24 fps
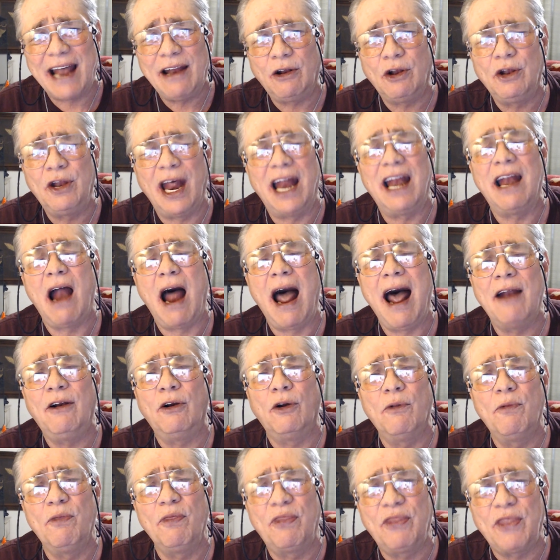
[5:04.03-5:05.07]
at
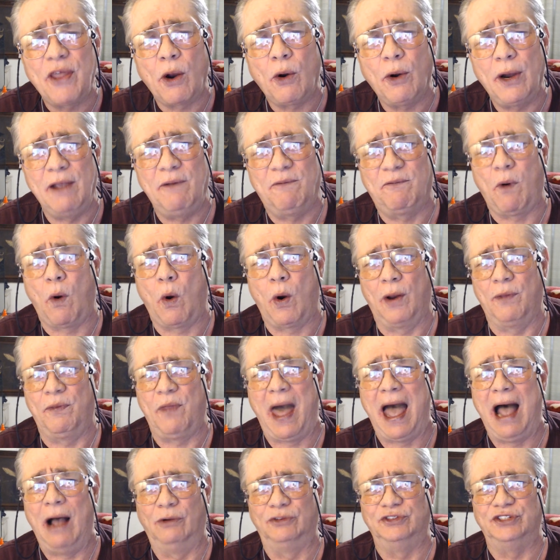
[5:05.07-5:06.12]

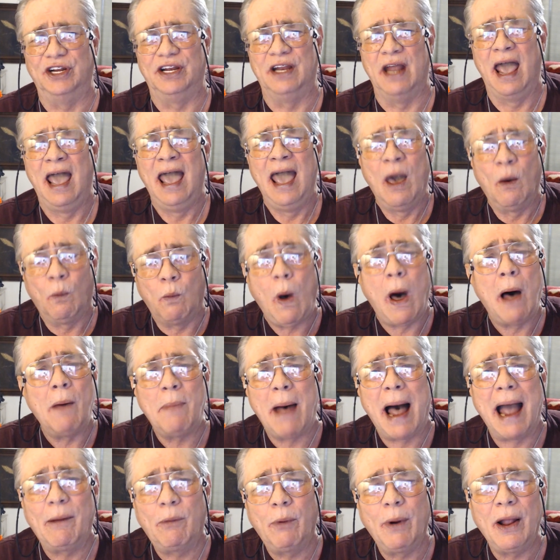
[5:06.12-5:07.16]
134,000 while my
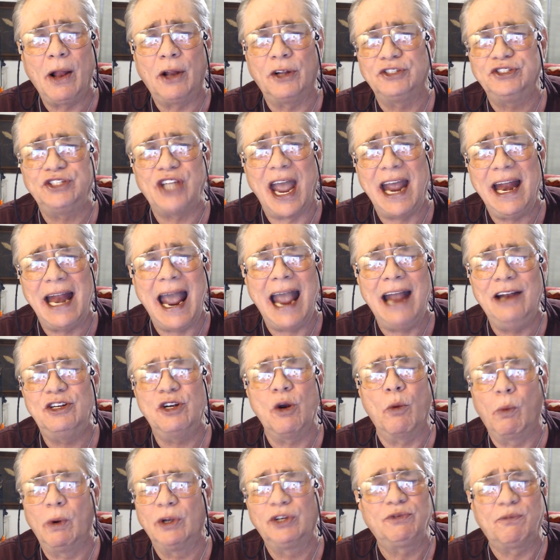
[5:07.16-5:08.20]
real estate agent
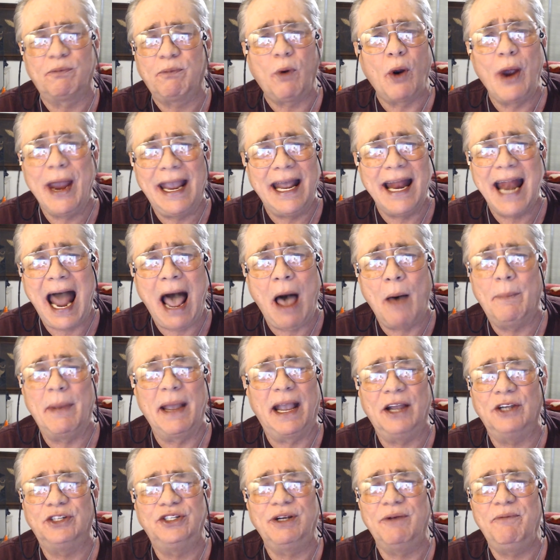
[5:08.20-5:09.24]
was freaking out
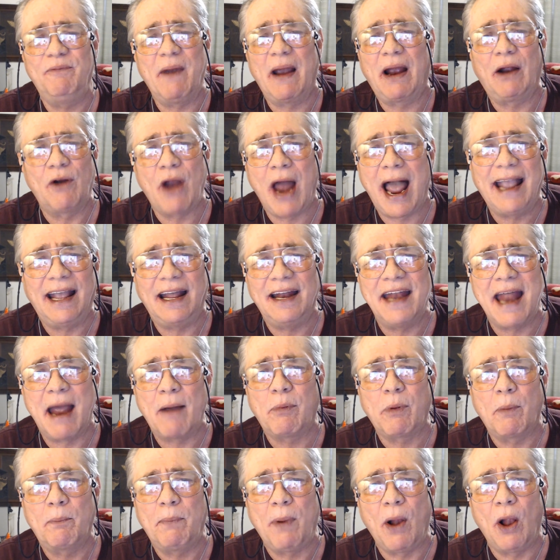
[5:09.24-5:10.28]
because she figured I could never
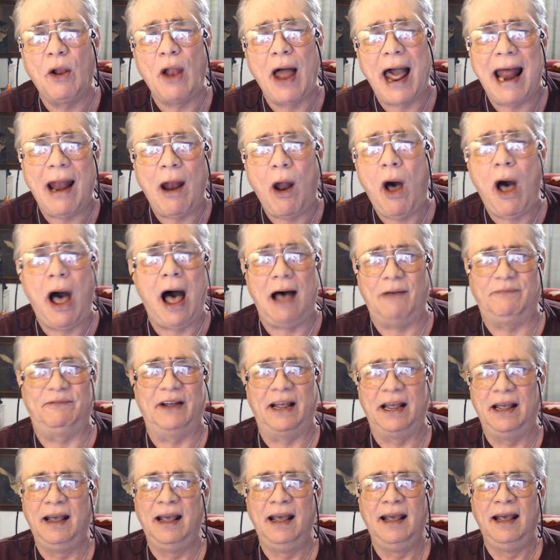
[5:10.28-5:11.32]
pull that off.
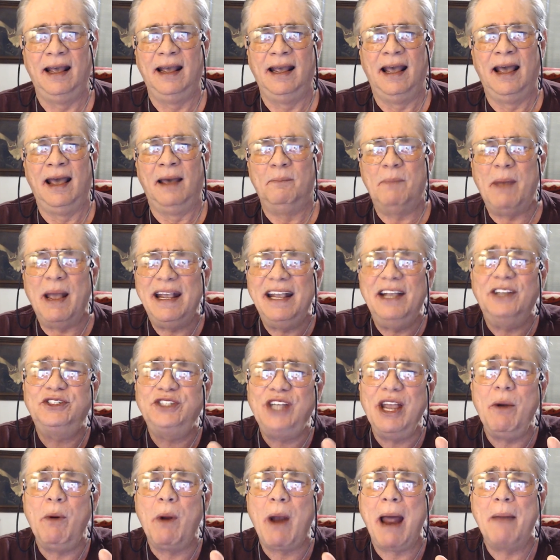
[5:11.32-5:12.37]
But you see
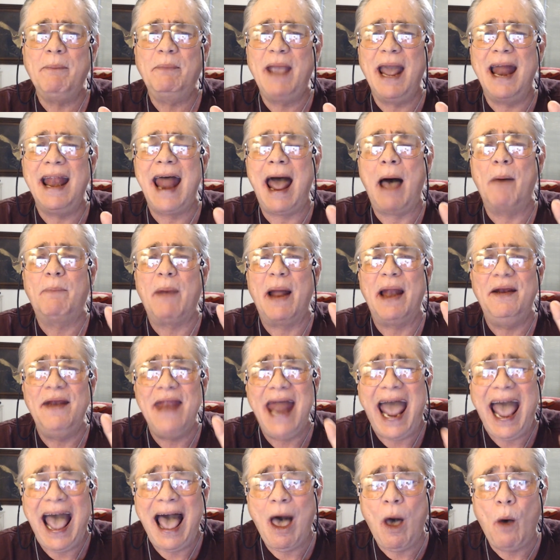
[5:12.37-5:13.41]
what I'm getting at. But
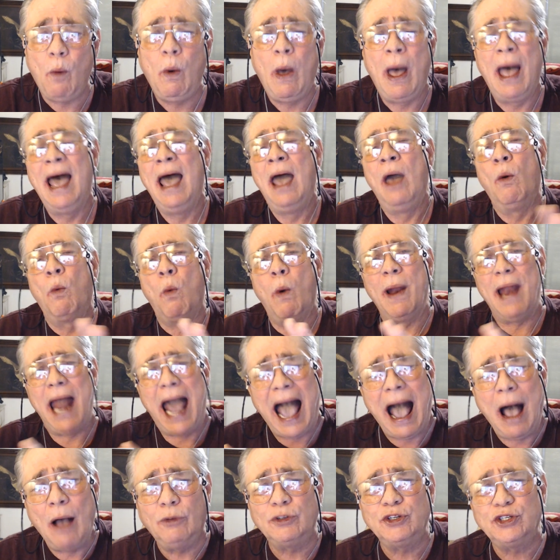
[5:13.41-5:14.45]
now when
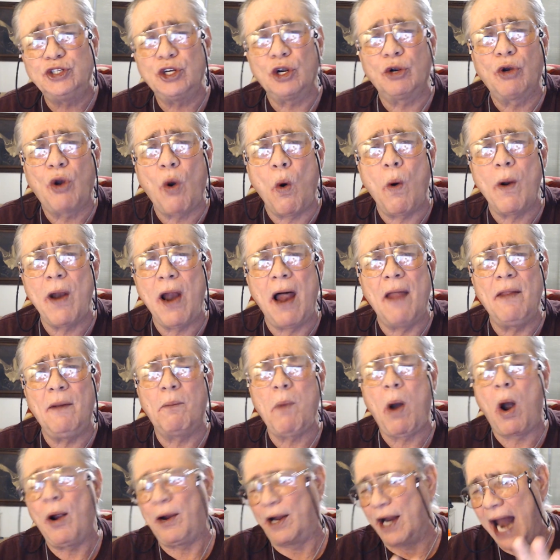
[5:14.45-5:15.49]
houses are going on the
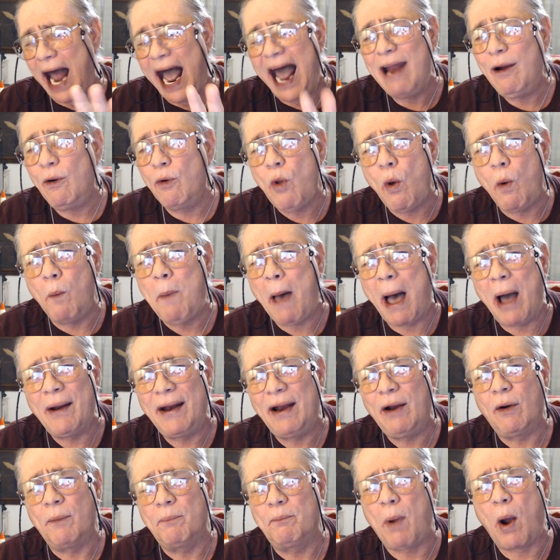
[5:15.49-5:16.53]
market, I don't know about here
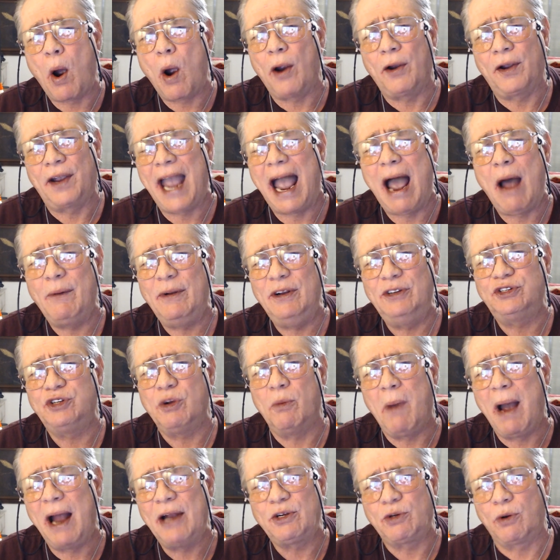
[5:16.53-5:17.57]
in Park County so
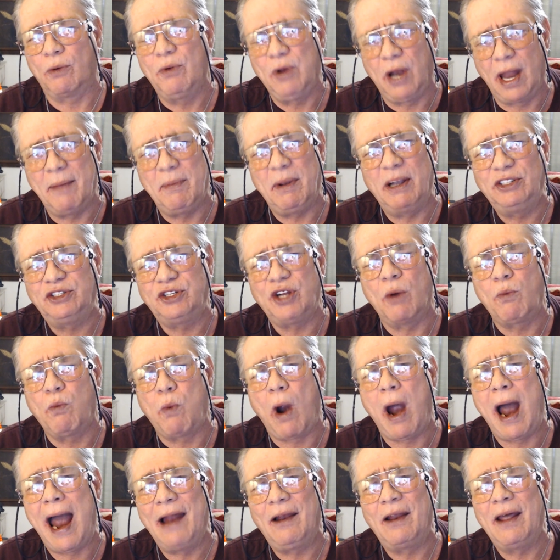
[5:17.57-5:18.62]
much or Livingston where
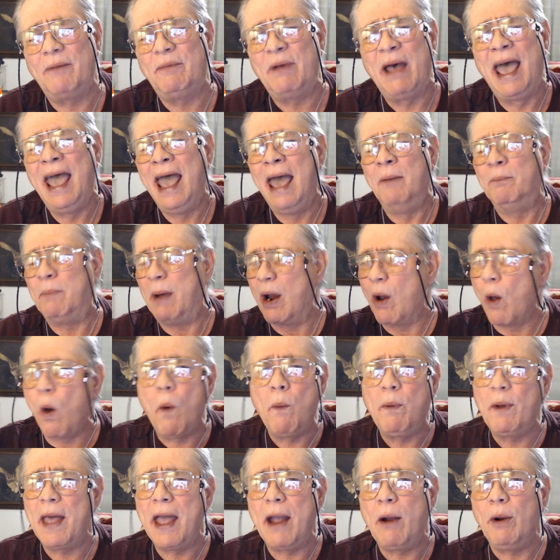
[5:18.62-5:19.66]
I live, but over
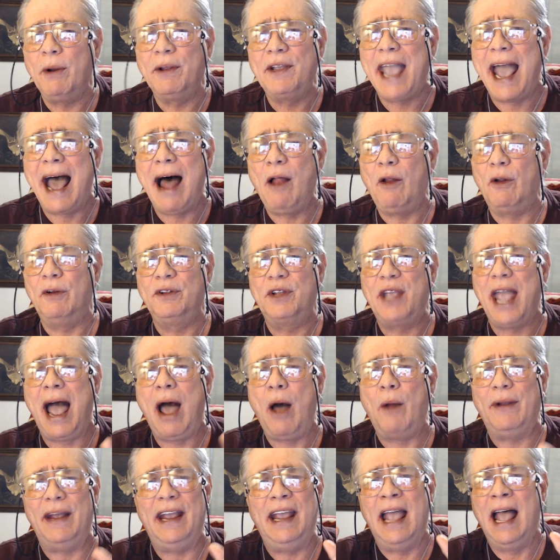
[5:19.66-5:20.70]
there in Gallatin
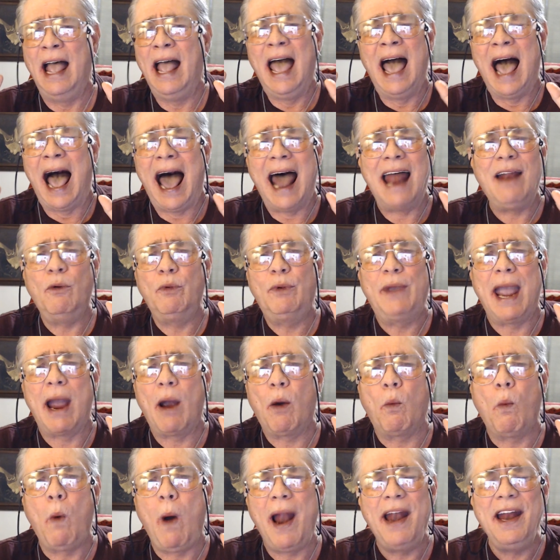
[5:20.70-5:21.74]
County, I don't care
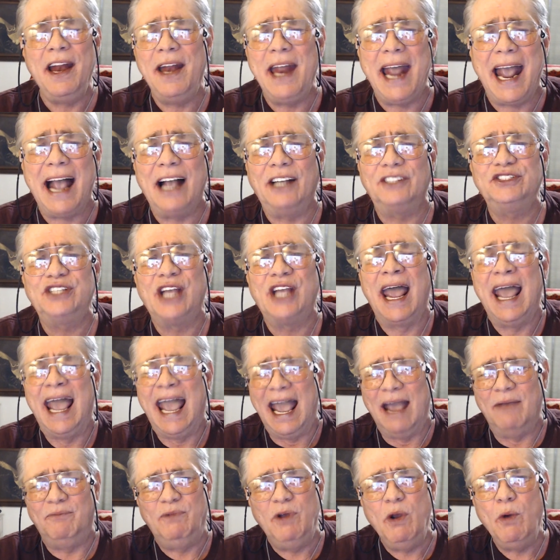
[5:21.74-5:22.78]
what it is.
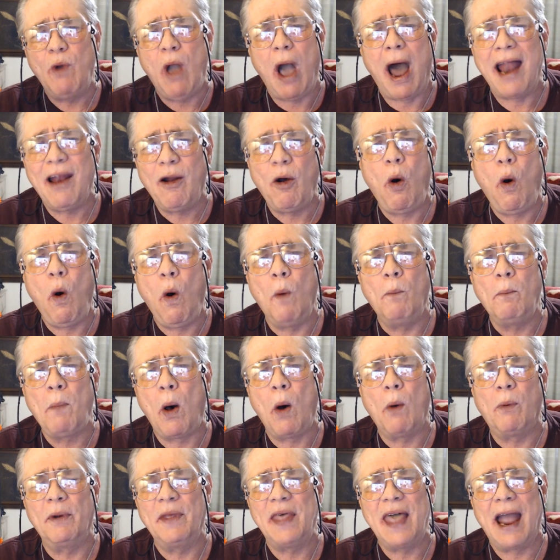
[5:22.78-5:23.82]
If you got a home
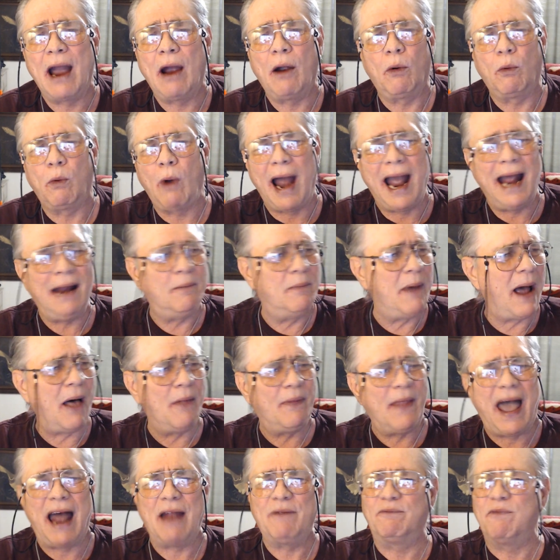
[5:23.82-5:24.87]
over there right about
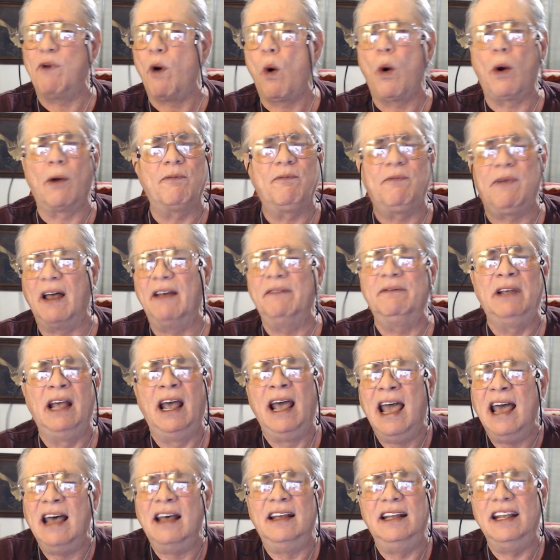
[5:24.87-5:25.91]
that four,
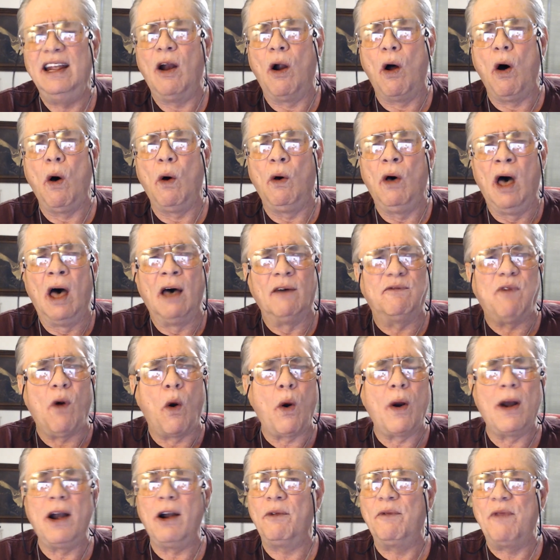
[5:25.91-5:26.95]
you know,
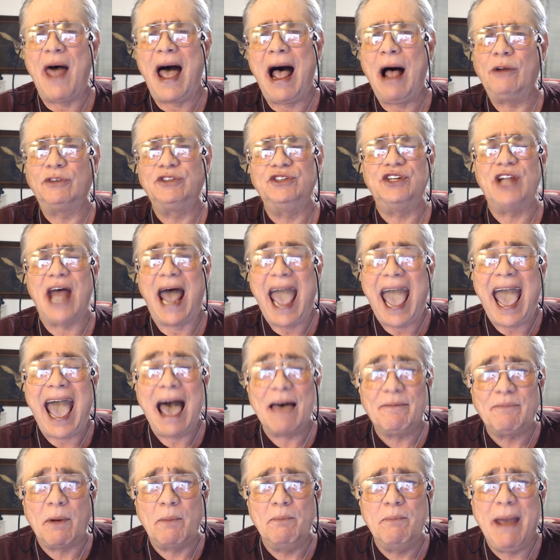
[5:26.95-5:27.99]
400,000 to half
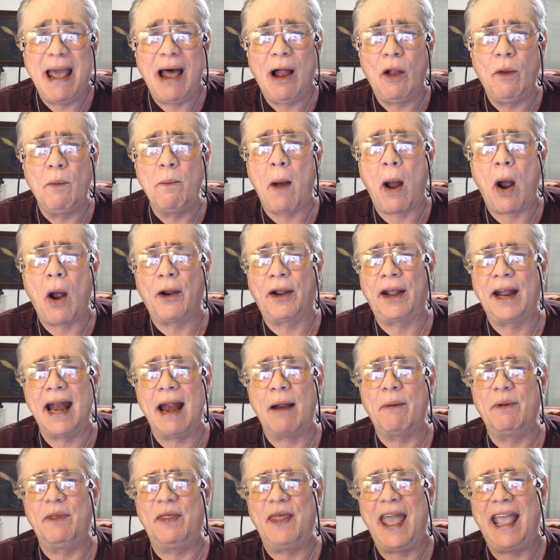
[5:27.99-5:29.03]
a mil mark and
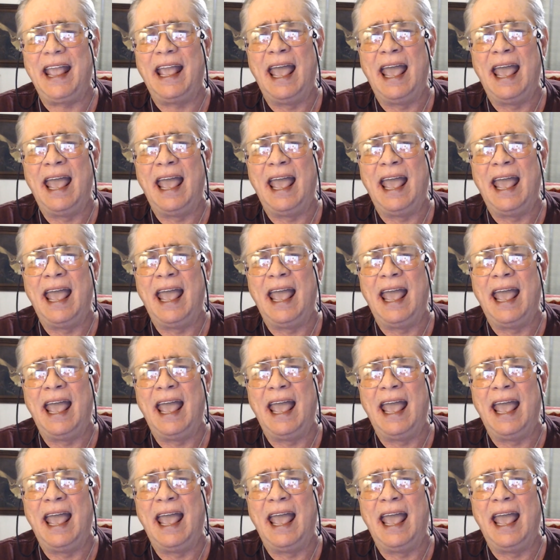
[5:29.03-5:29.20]
everything,